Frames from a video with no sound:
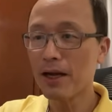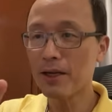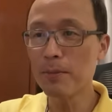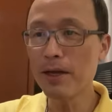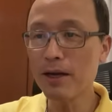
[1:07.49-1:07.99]

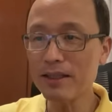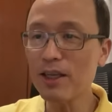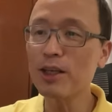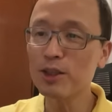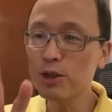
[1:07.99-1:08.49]
You may not
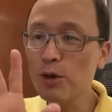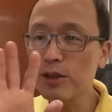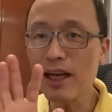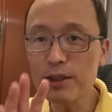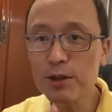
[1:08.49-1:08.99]

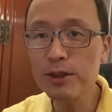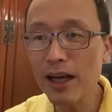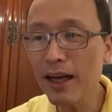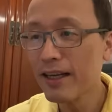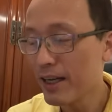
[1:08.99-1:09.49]
jokes.
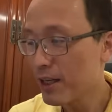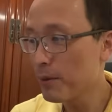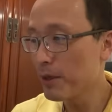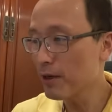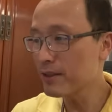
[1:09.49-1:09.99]
You
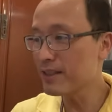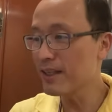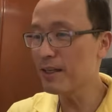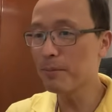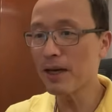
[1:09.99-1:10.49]
may not
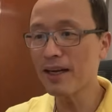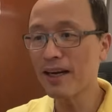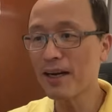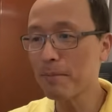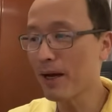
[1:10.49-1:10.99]
see it,
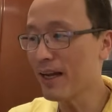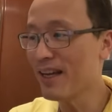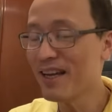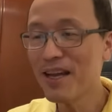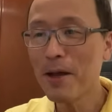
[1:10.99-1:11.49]
but
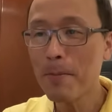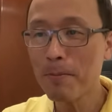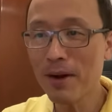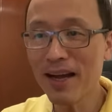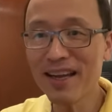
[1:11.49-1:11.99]
my
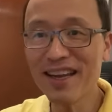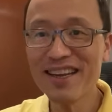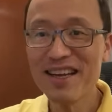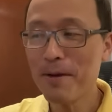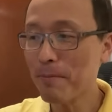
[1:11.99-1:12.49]

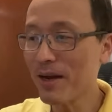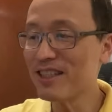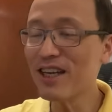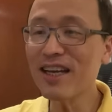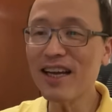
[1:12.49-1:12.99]

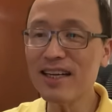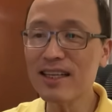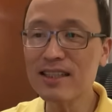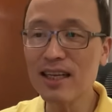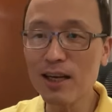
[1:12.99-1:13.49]
jacket
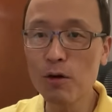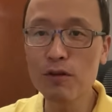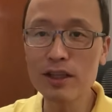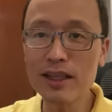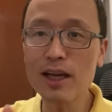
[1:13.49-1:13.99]
is
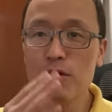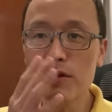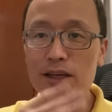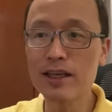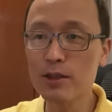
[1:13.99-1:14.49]
over 10
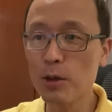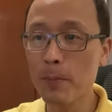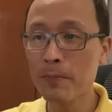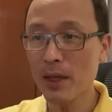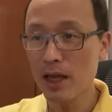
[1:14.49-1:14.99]
over years
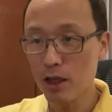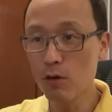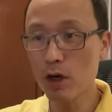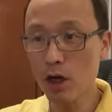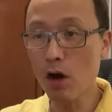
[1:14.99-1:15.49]
old.
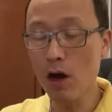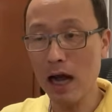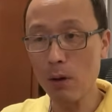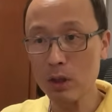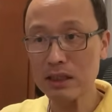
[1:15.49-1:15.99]
You recall
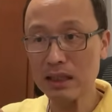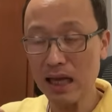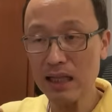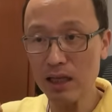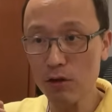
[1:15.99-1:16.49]
I was
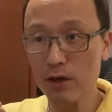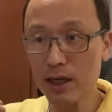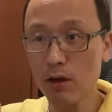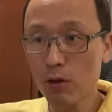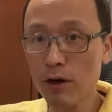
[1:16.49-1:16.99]
90 over
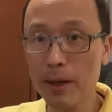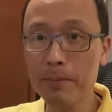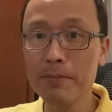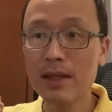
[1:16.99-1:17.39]
kilogram.